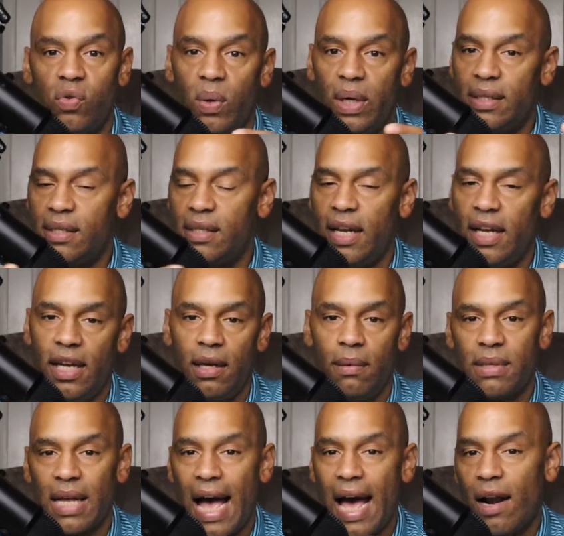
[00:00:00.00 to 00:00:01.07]
with his
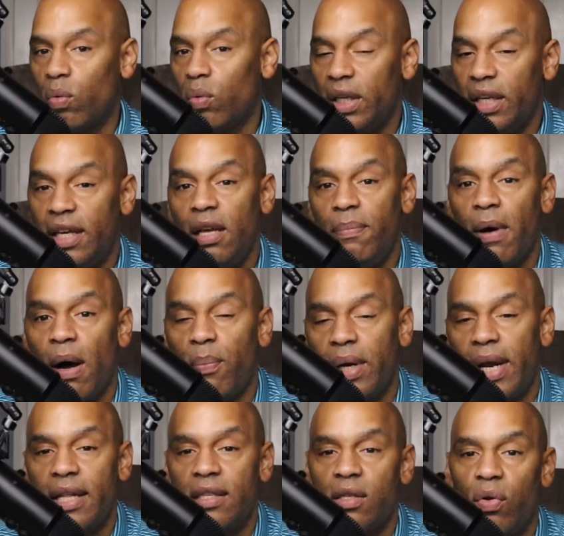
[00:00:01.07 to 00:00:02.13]
teams. I don't really keep up
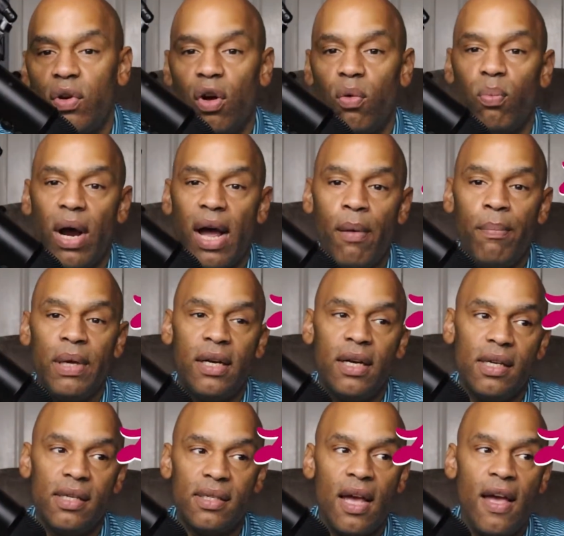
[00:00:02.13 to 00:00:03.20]
with Antonio Brown
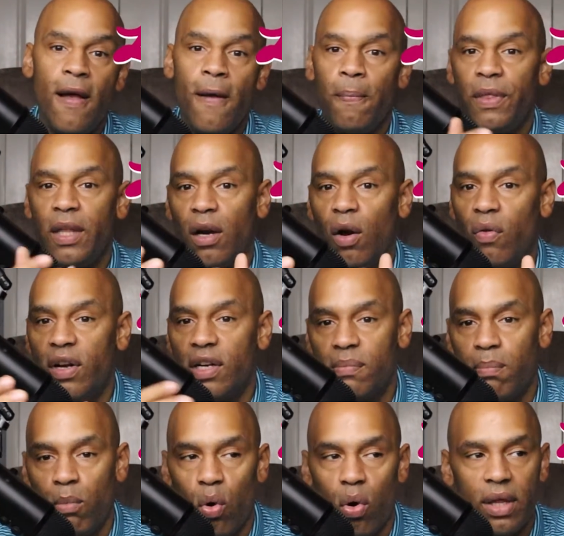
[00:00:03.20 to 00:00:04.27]
because, you know, there's
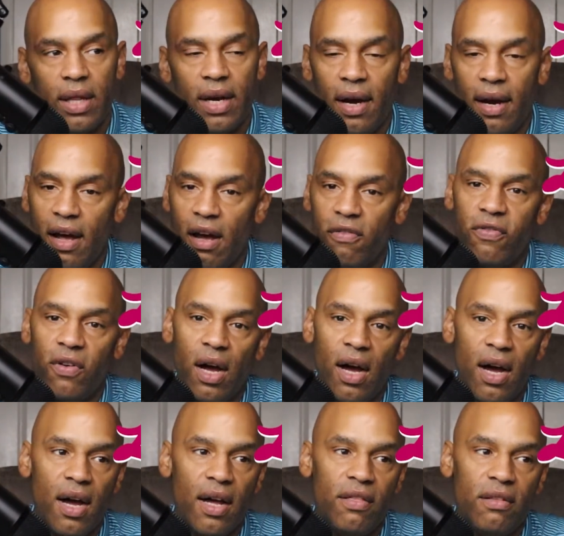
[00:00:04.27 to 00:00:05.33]
more than enough
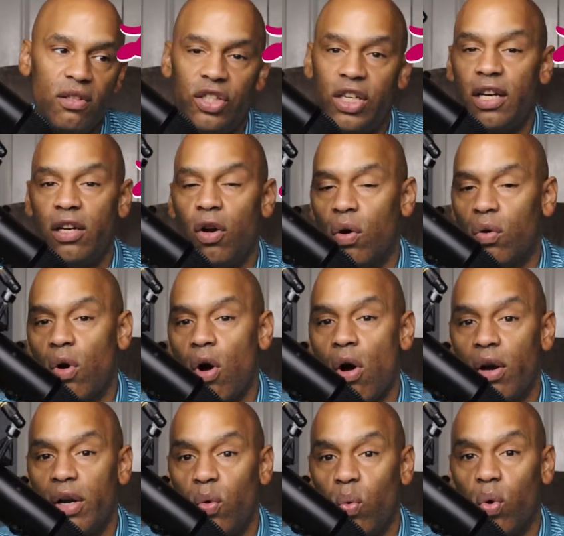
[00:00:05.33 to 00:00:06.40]
shit going
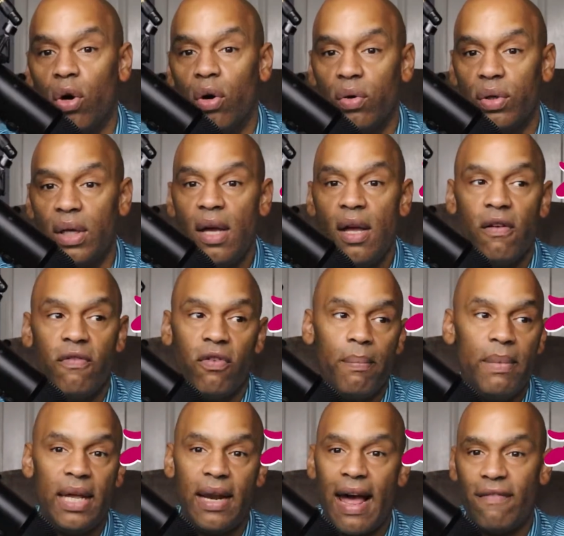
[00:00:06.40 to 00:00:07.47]
wrong in the world for
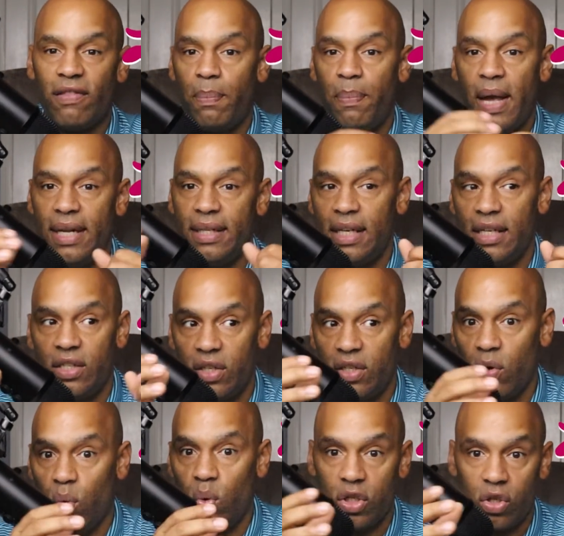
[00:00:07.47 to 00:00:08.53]
me to have to pay attention
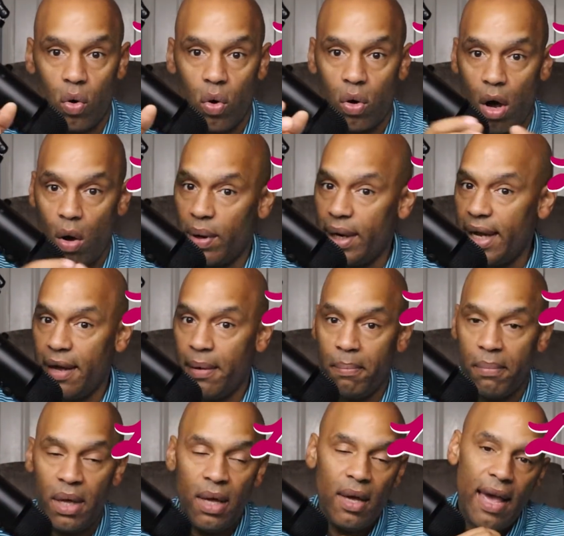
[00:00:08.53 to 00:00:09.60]
to what's going on with
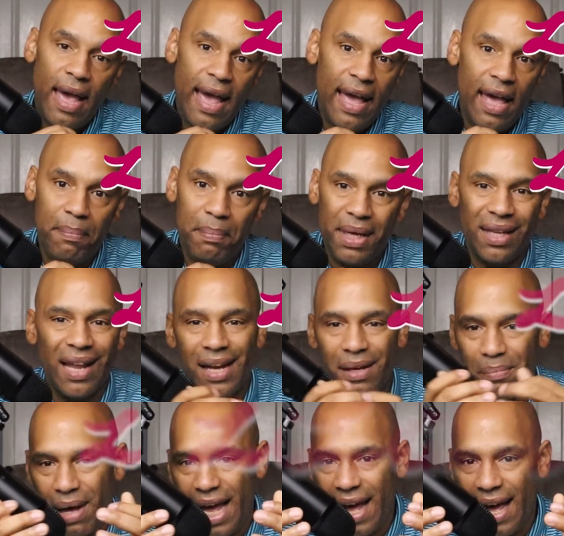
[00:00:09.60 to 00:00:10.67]
him and be like,
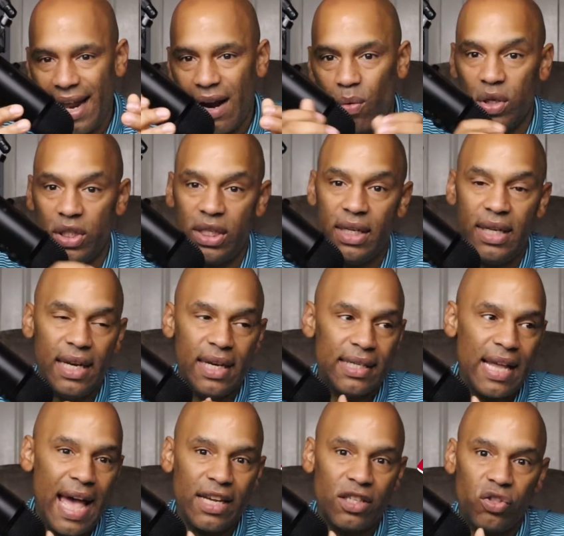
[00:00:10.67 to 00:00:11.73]
man, I wish he'd get his
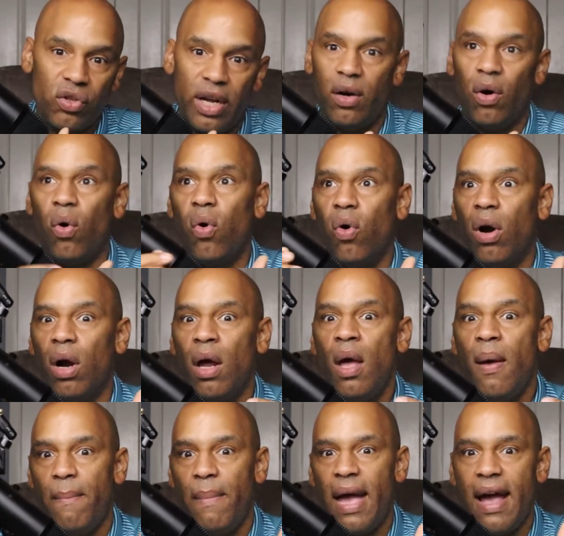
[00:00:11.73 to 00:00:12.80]
act straight, or
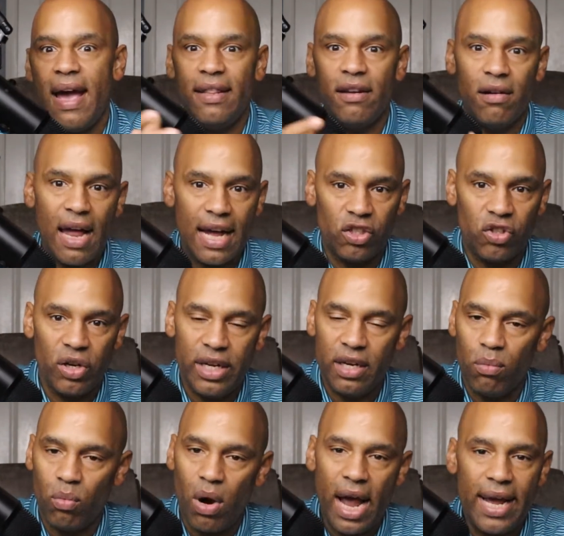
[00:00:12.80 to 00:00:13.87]
man, they're not treating
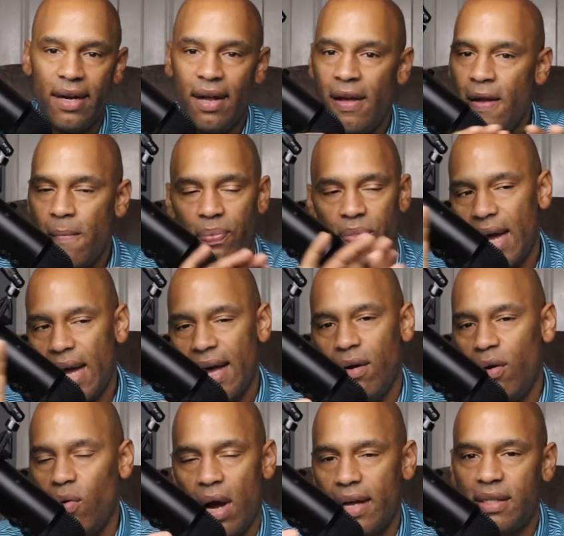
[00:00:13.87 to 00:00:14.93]
him right.
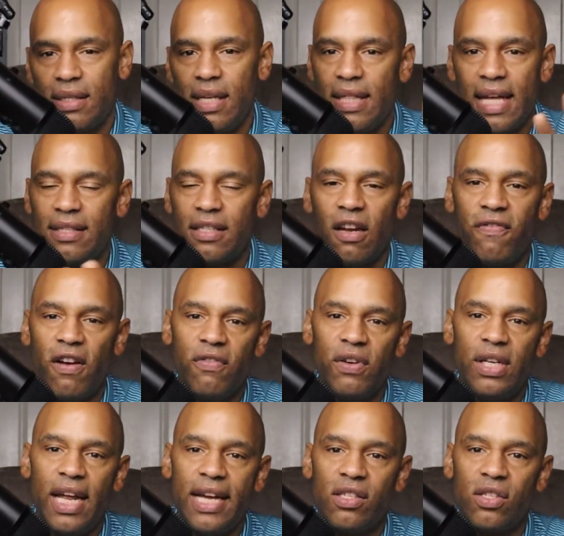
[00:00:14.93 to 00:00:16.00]
I see that stuff
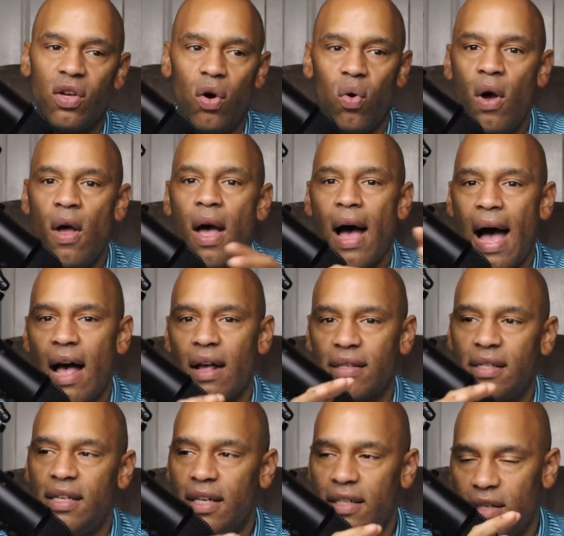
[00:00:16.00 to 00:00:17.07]
every day. So I'll
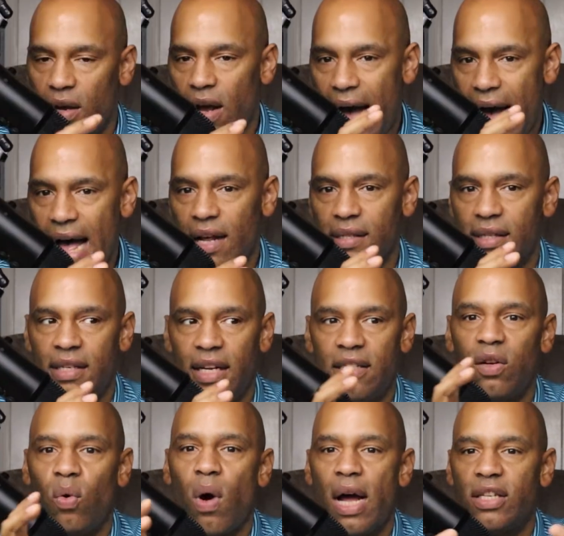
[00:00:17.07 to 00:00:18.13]
stick
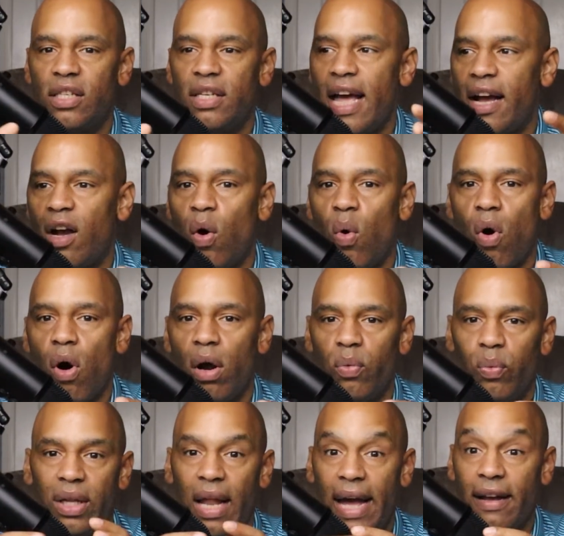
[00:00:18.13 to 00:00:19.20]
to watching that go
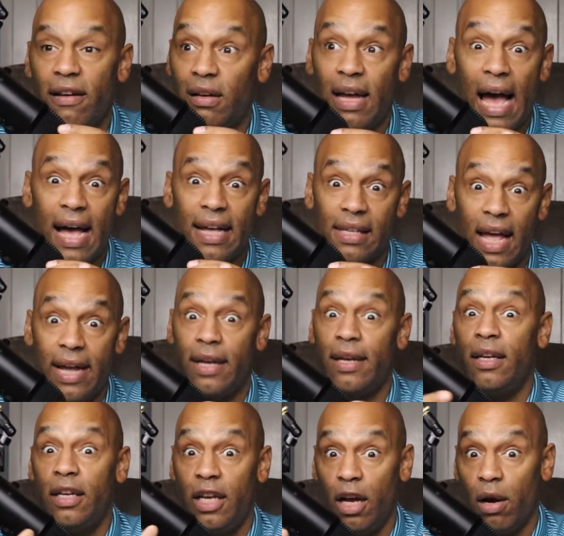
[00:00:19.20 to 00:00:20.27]
on with like guys
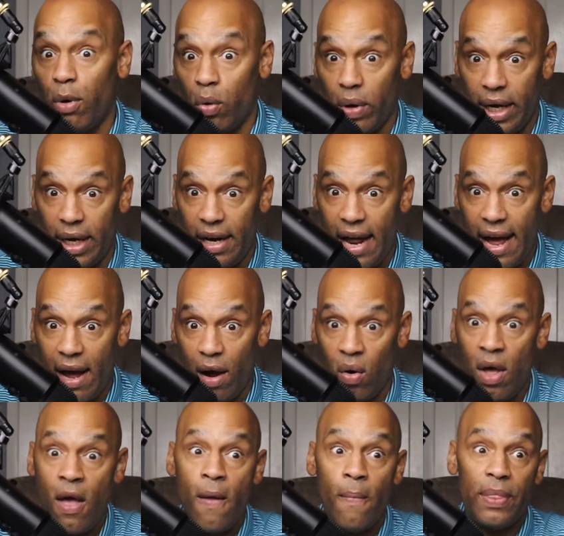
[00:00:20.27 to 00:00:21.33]
like Guillermo
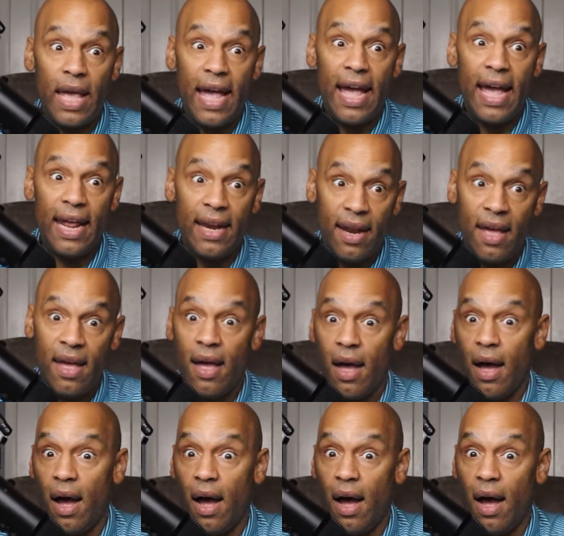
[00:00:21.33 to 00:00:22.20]
Rigondeau and